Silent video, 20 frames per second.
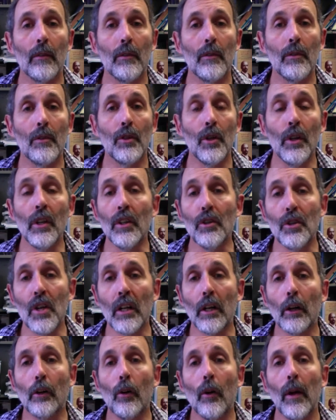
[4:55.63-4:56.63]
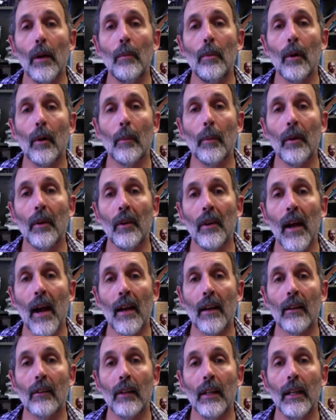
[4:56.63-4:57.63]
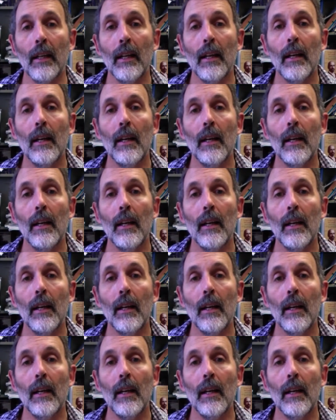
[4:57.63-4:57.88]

so you can check your grade book periodically